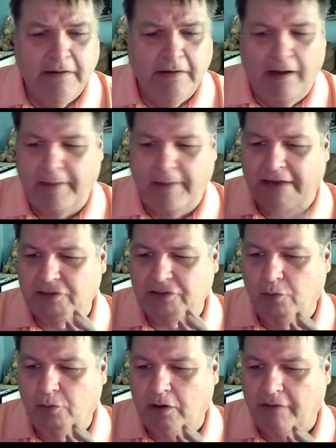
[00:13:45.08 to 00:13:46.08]
I'm
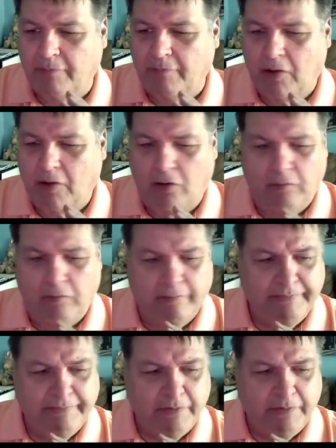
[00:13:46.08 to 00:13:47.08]
actually working from
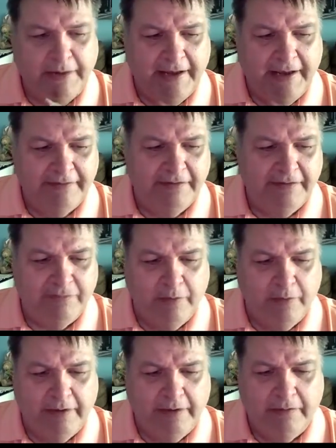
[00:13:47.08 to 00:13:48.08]
home 3 days this
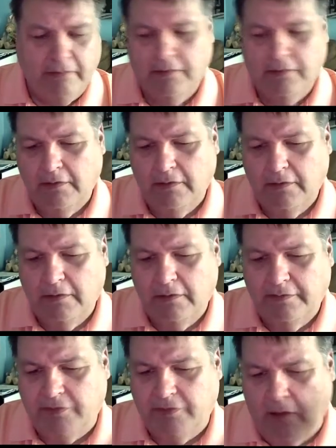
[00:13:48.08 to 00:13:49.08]
week.
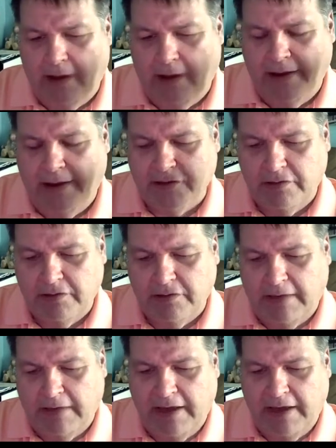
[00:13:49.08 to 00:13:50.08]

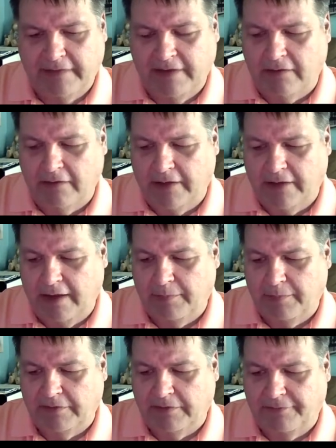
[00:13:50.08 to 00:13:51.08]
My last day on
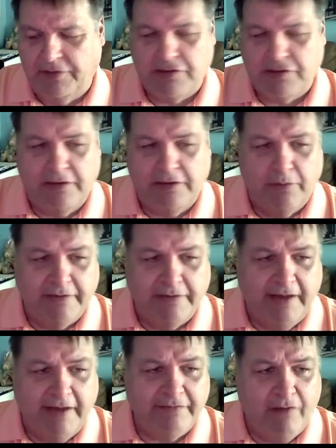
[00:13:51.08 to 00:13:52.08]
campus officially was
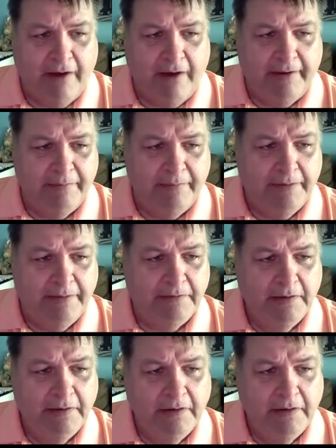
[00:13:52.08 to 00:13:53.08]
last Friday, but
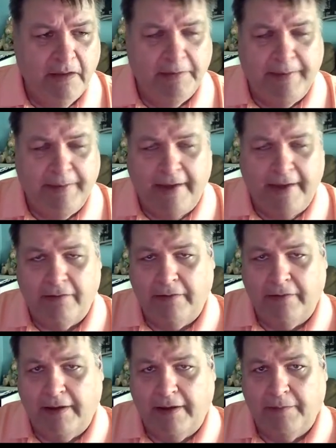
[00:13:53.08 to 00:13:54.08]
I'll be back on
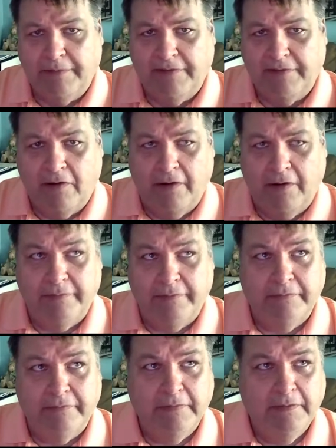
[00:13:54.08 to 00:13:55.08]
campus on
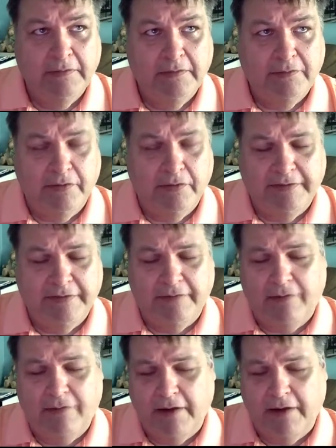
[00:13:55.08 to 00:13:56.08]
Thursday and
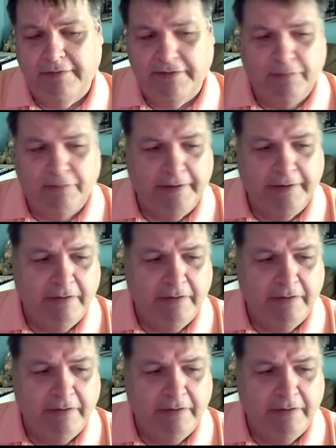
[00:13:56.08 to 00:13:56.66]
Friday this week.